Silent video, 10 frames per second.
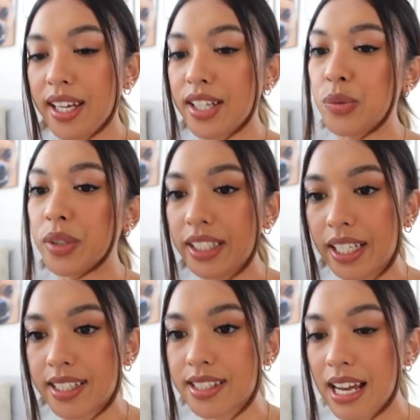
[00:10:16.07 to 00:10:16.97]
It's really
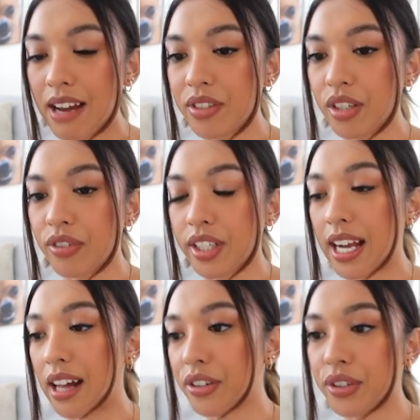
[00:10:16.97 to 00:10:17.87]
nice to have different
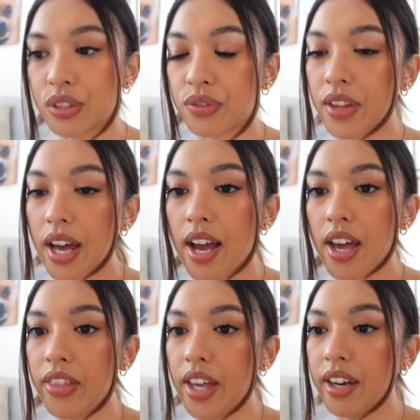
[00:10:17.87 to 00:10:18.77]
calendars for that,
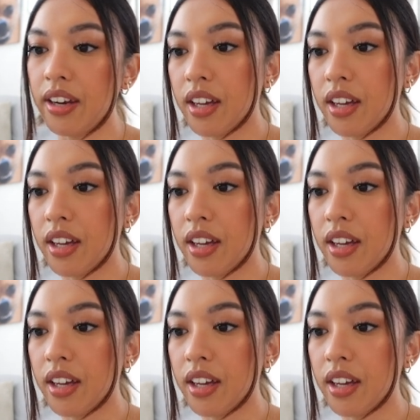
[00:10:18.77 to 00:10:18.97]
and then,